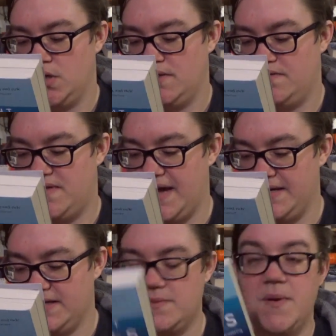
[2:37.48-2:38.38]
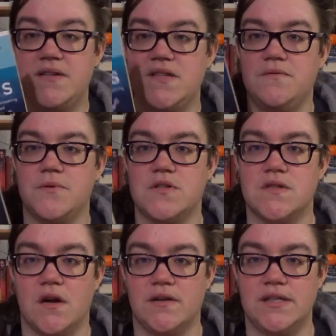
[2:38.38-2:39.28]
that expensive, which is
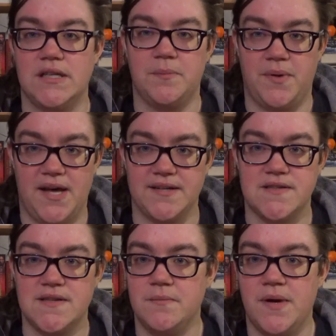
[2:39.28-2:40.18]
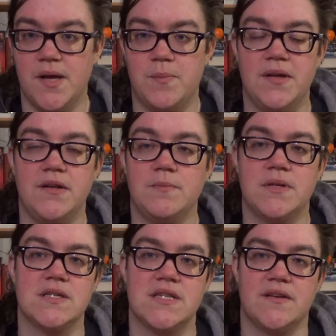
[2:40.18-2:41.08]
already a plus in my opinion,
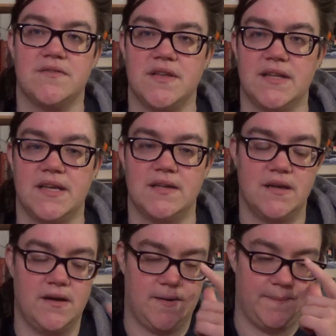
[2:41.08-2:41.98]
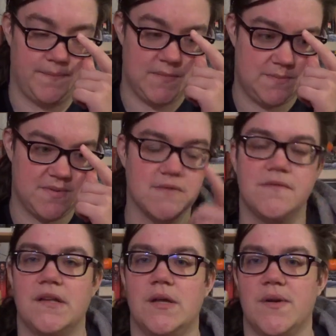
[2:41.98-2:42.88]
because I feel like
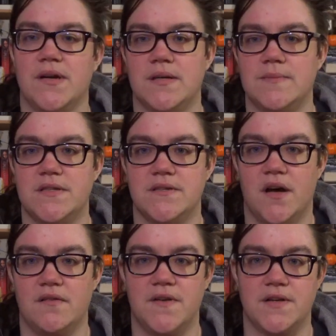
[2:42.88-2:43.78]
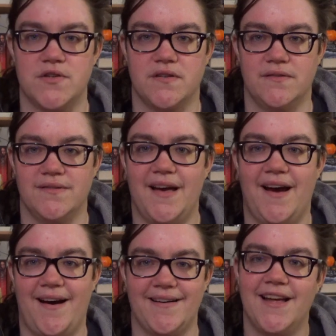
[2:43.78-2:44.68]
specifically when it comes to nonfiction,
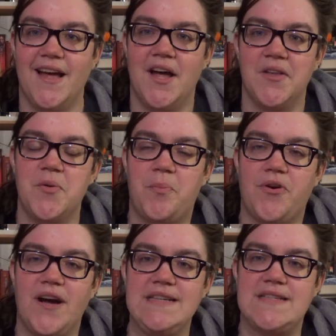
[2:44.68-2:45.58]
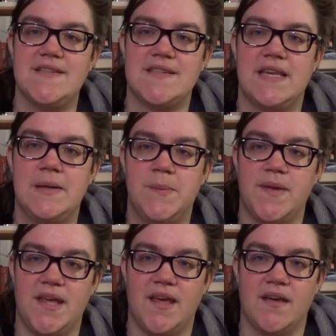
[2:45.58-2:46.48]
the prices can
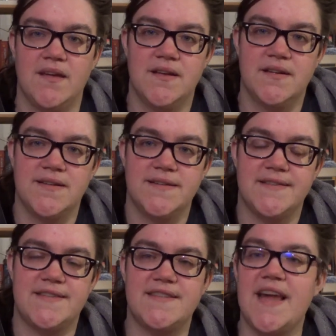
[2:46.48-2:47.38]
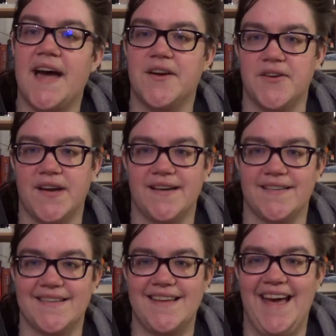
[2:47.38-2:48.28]
be staggering,